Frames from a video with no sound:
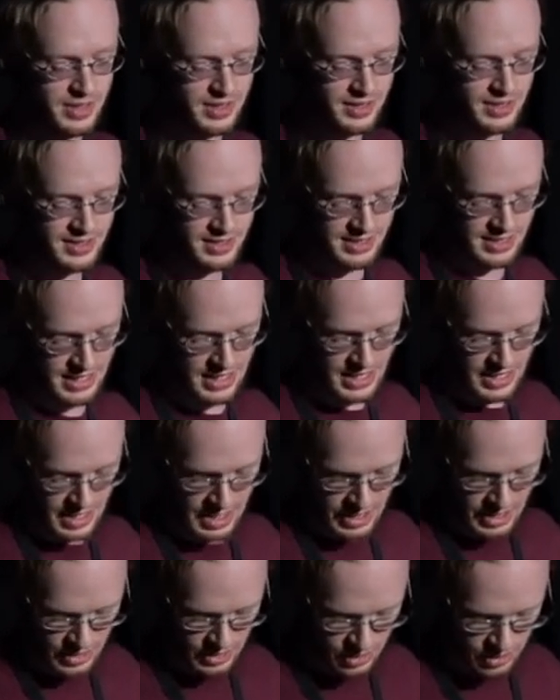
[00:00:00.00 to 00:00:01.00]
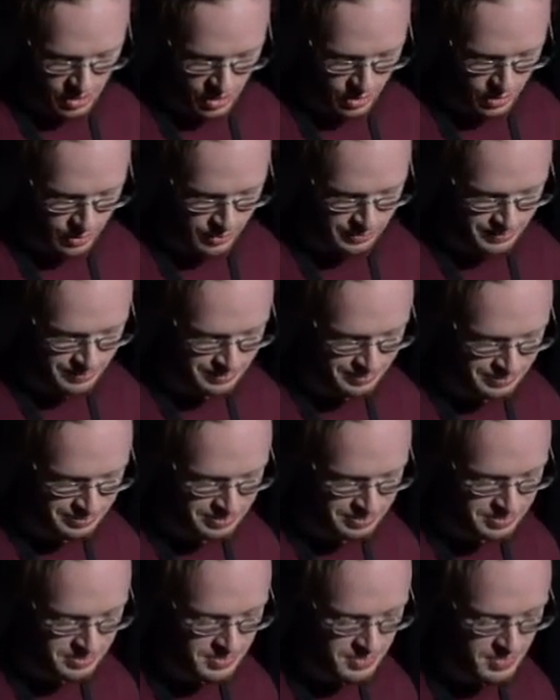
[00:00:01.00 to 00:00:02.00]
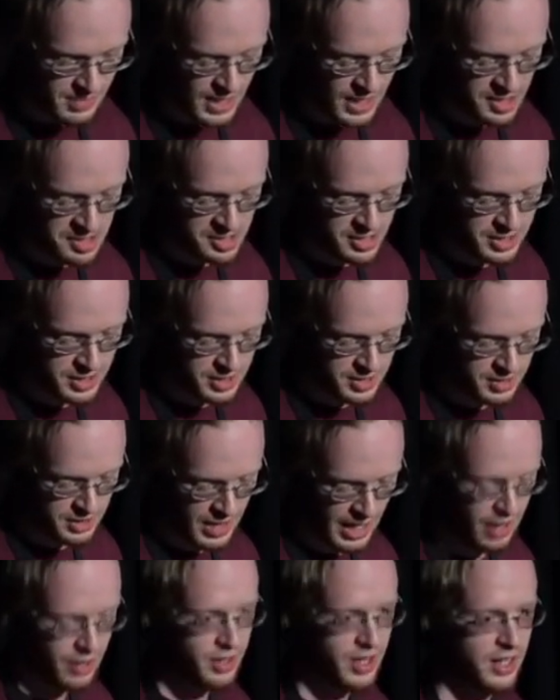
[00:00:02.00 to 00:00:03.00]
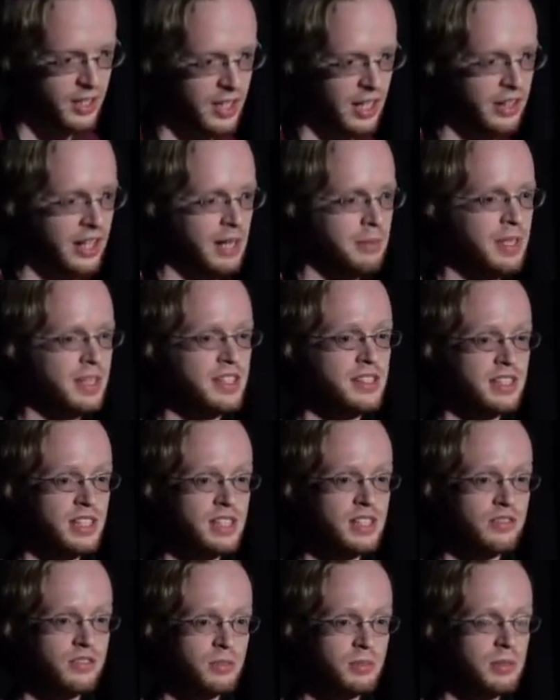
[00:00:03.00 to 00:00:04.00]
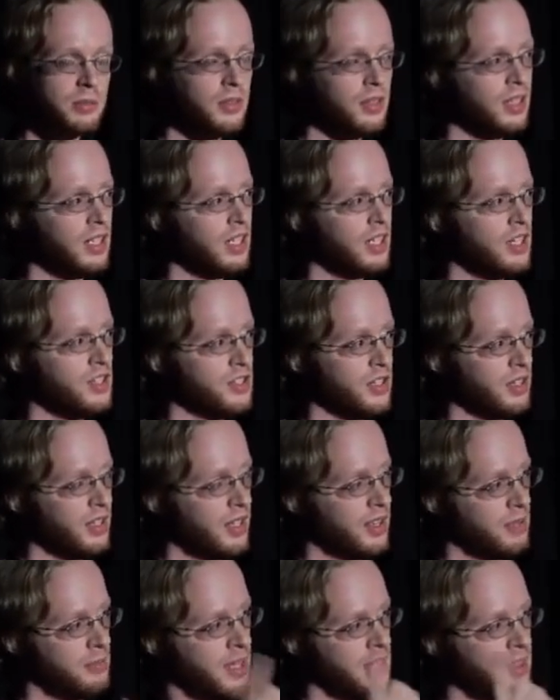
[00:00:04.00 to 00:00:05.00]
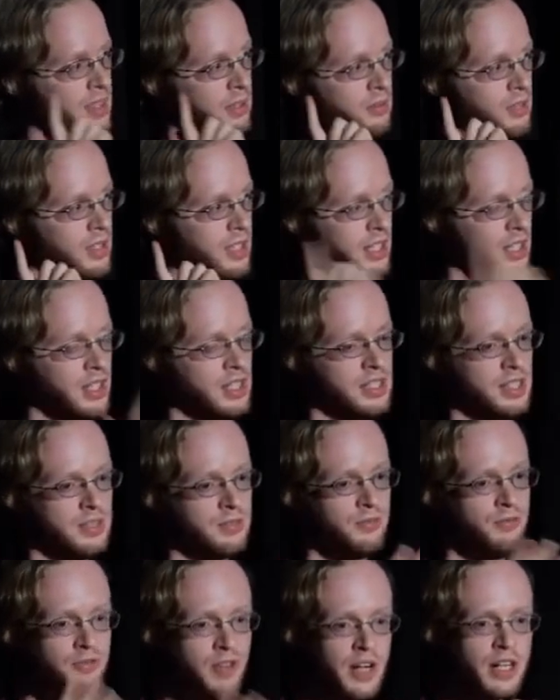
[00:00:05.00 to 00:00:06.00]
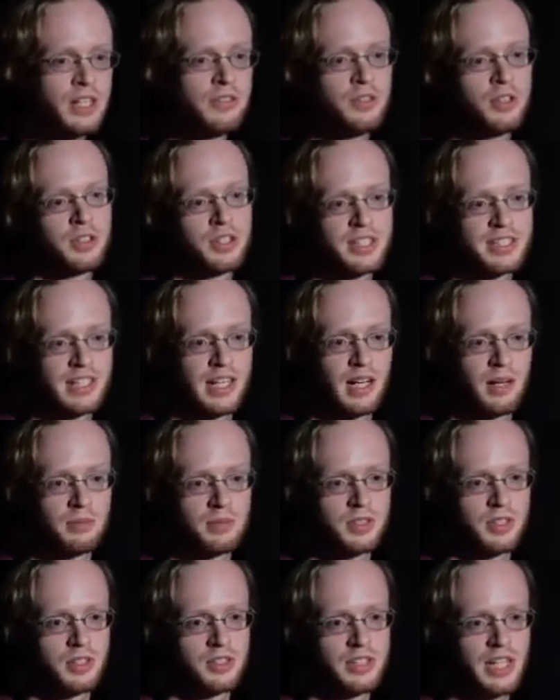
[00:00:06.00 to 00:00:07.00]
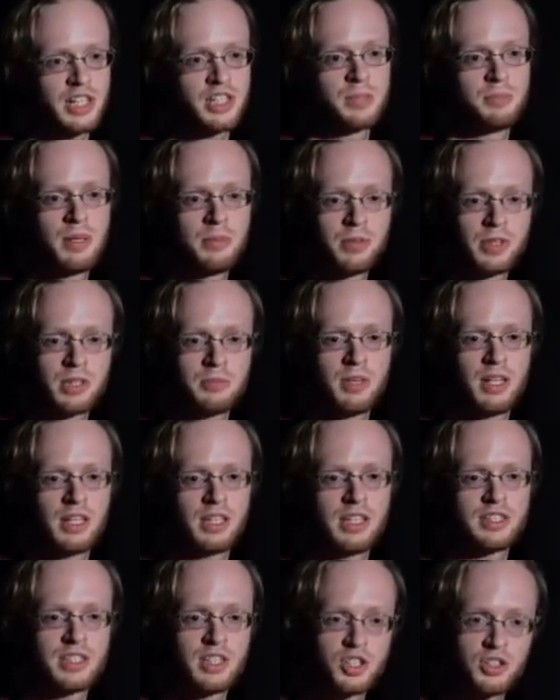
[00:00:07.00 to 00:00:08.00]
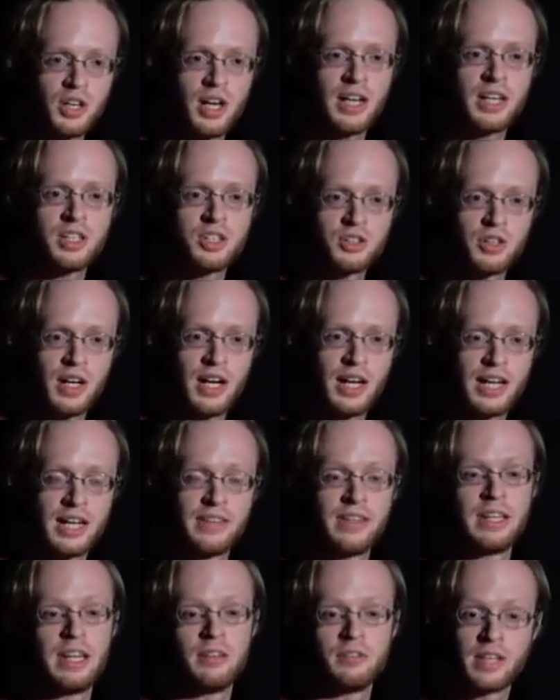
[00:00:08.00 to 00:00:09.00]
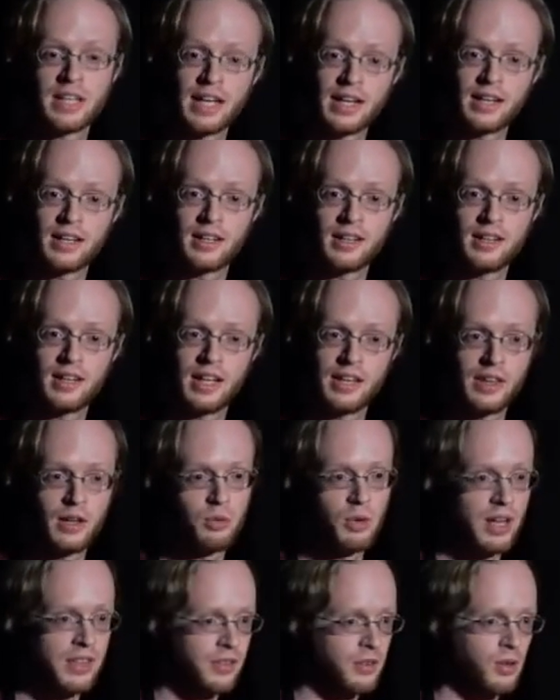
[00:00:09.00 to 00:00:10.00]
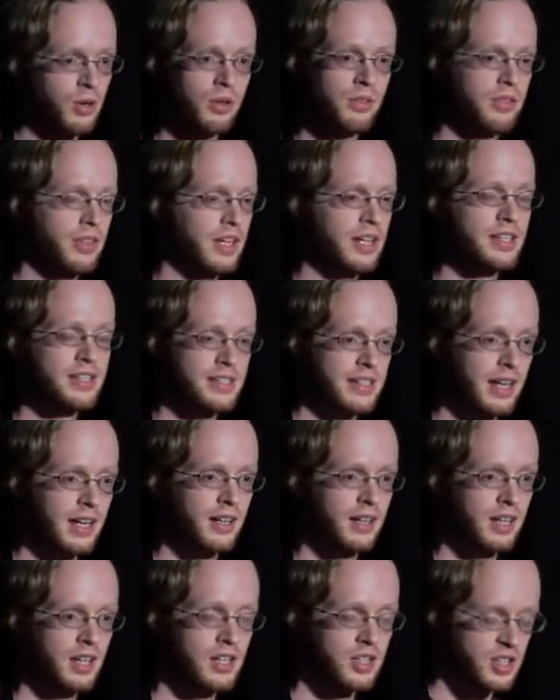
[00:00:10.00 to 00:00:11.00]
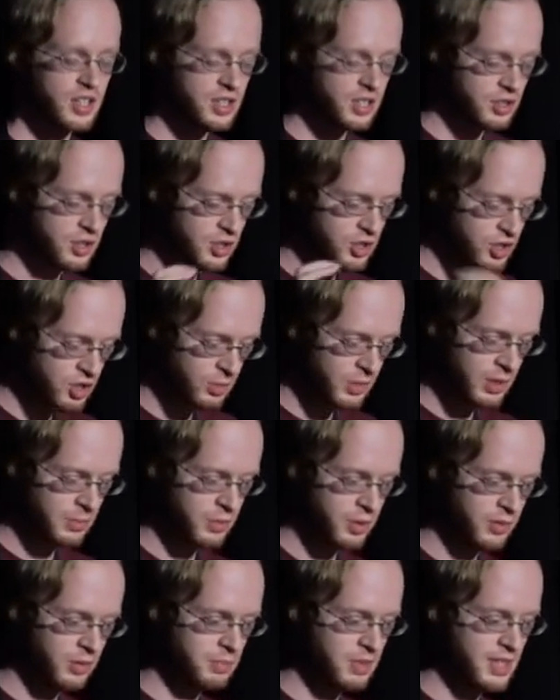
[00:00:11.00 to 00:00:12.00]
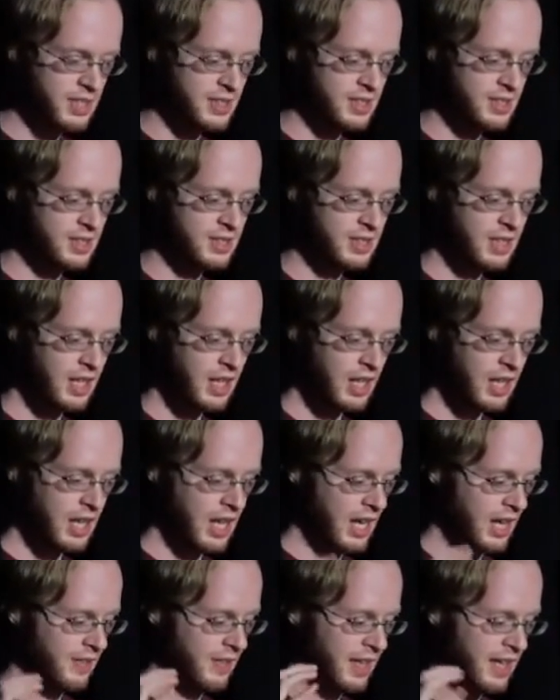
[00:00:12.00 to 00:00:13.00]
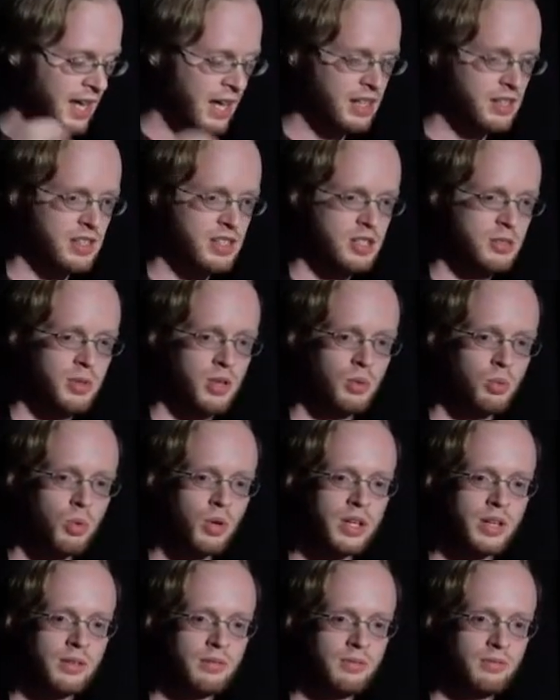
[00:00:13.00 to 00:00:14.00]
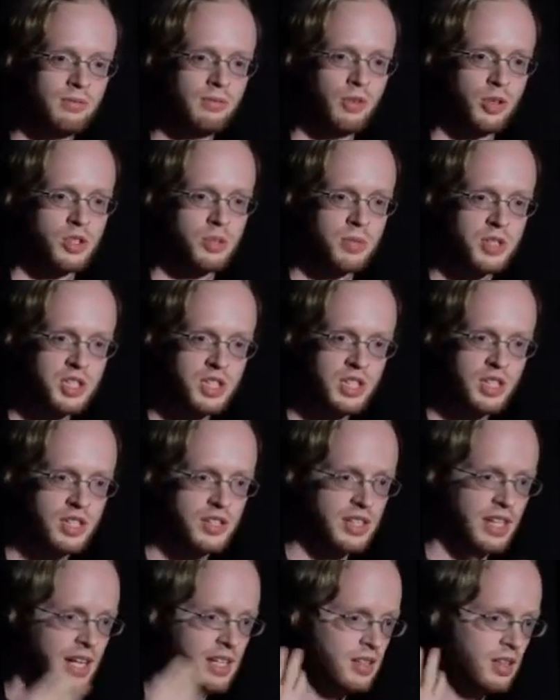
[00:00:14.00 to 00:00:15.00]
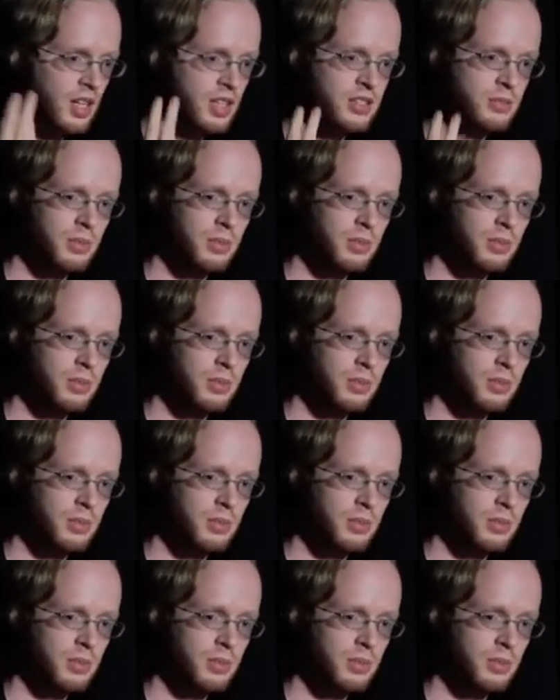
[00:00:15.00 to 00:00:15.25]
at least. So I looked into how, how could I make this easier for people. So the, the main thing with Aeneas, is it's very difficult to set up. So there's actually people on the mailing list that try and try, and they never get it. And they write their own thing instead. Just because there's so many moving pieces, and they can't distribute a working virtual machine because it has lots of